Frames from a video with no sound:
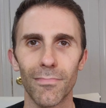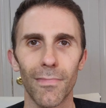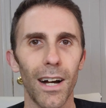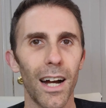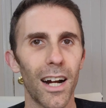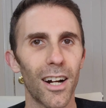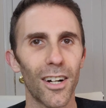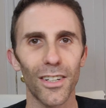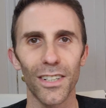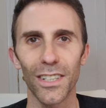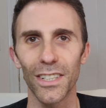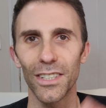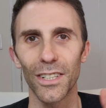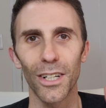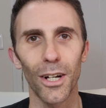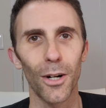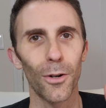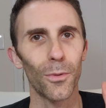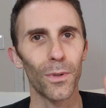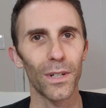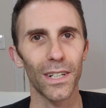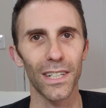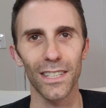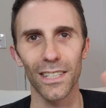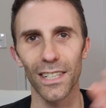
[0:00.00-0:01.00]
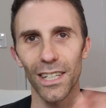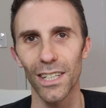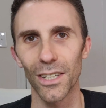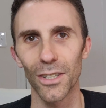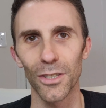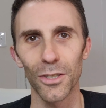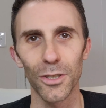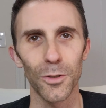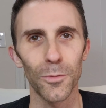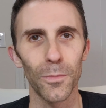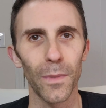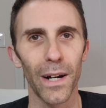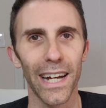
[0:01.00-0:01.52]
I already know what it's going to
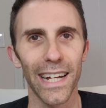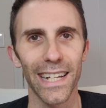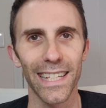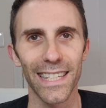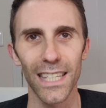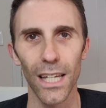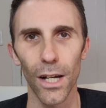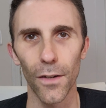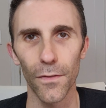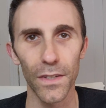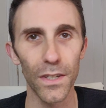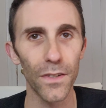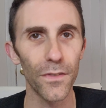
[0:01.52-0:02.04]
do by itself.